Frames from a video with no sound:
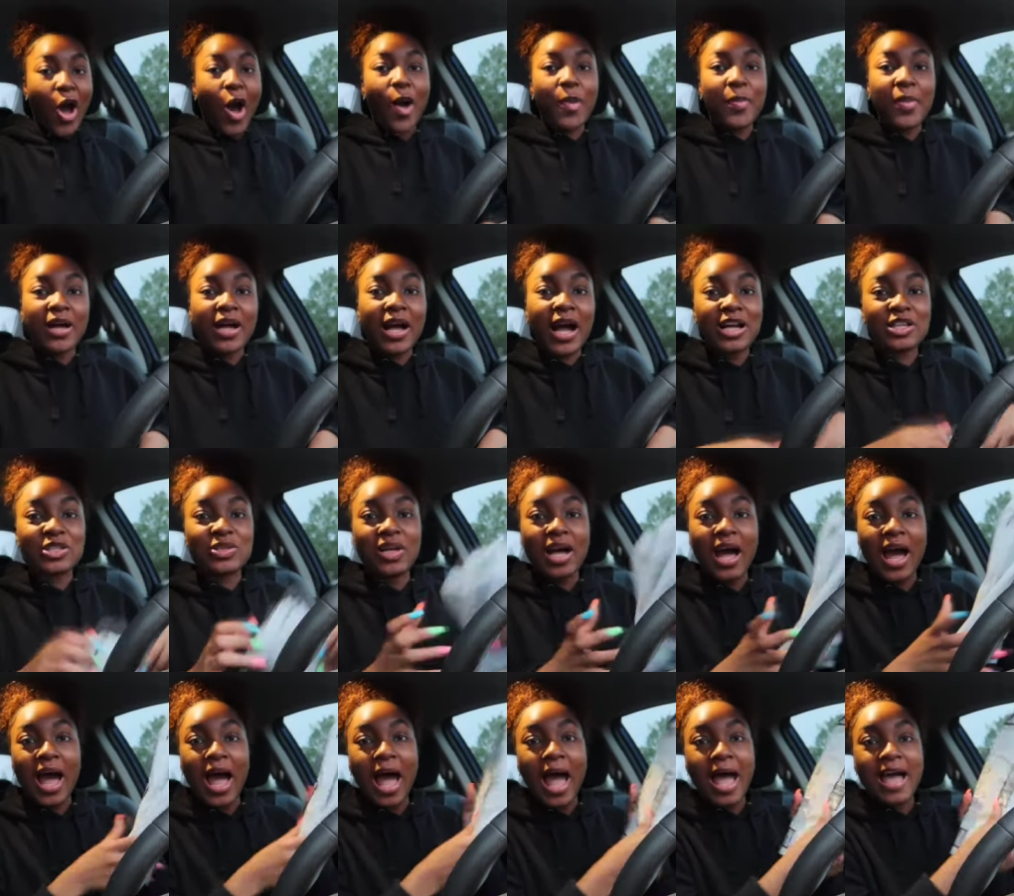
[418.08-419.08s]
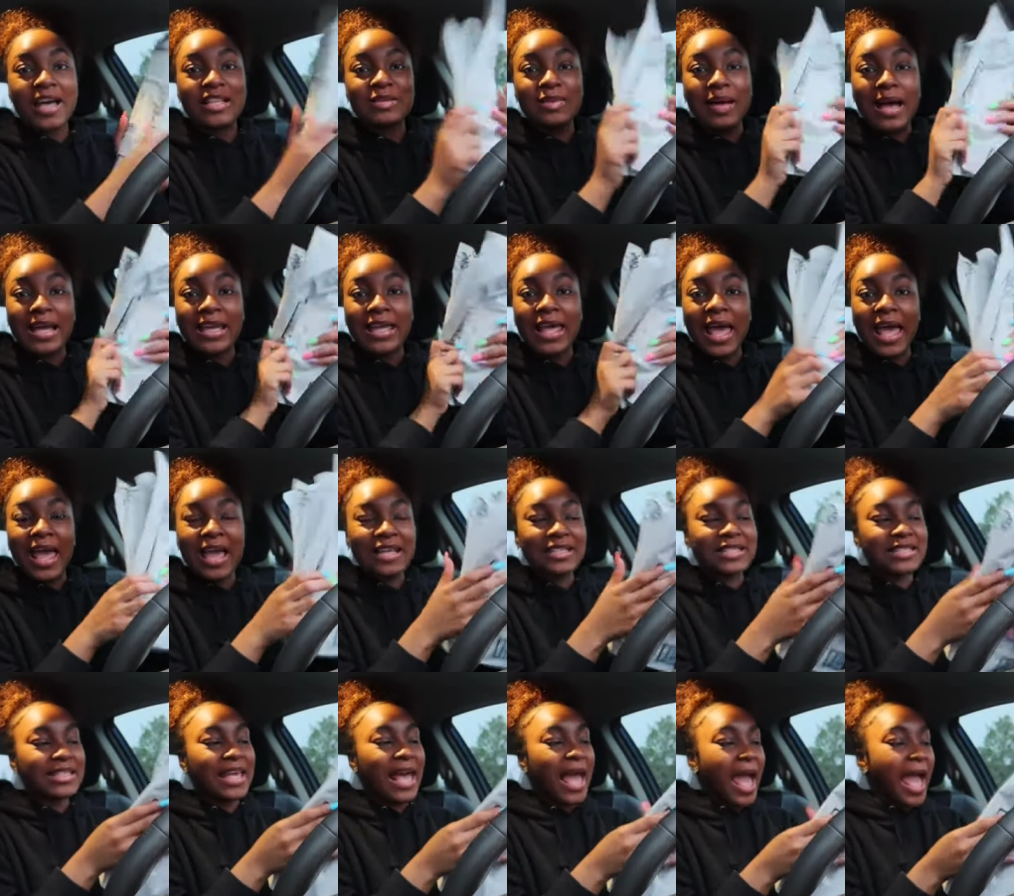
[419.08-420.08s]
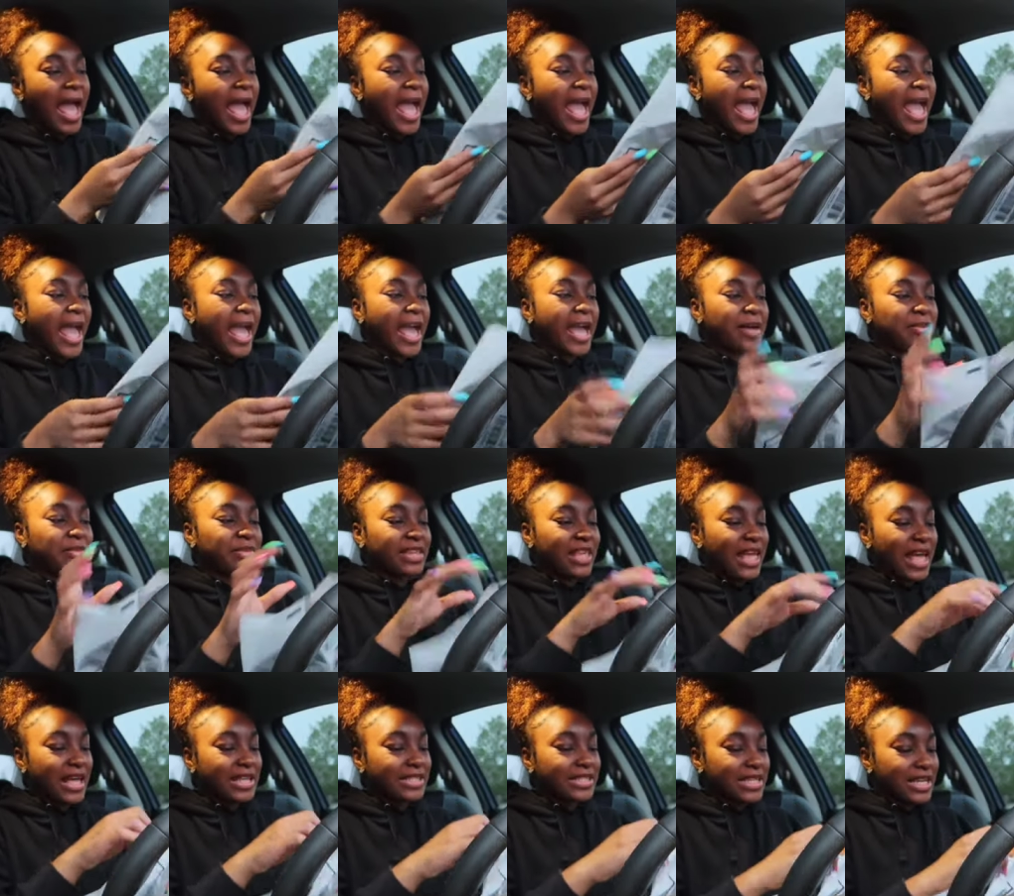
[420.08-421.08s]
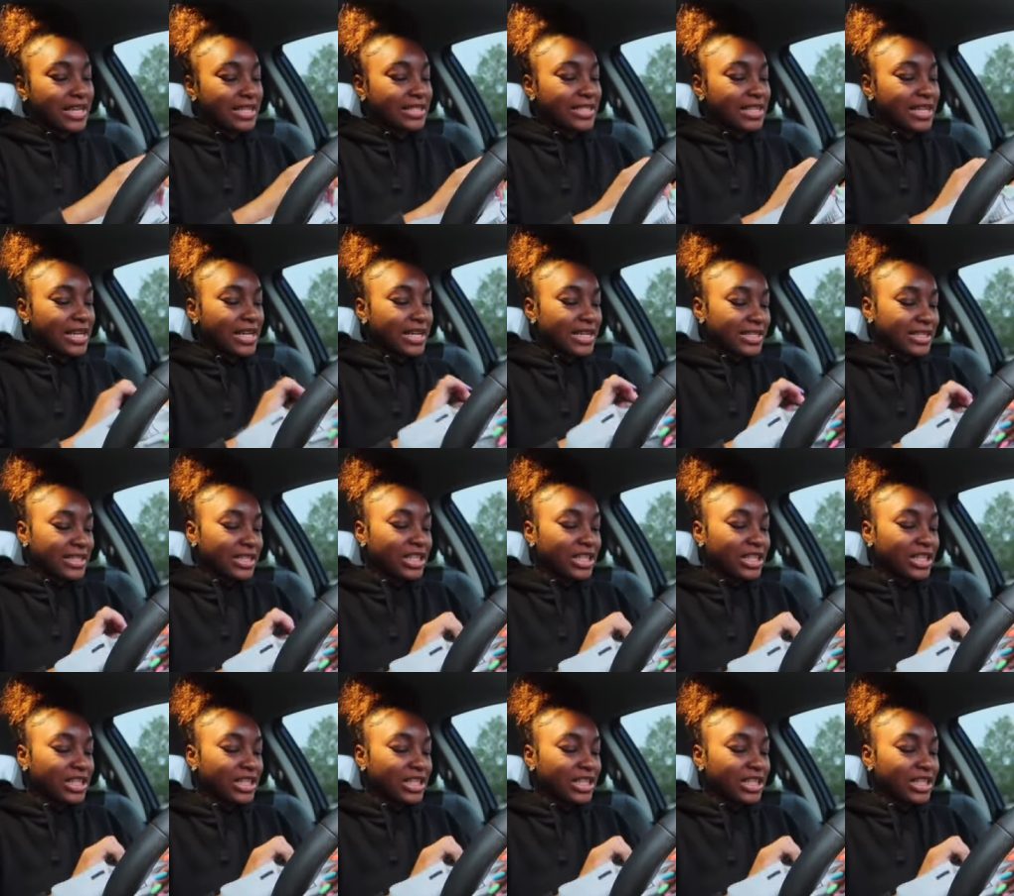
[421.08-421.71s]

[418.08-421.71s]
Oh my gosh, you guys, my case came. Yes, yes, yes.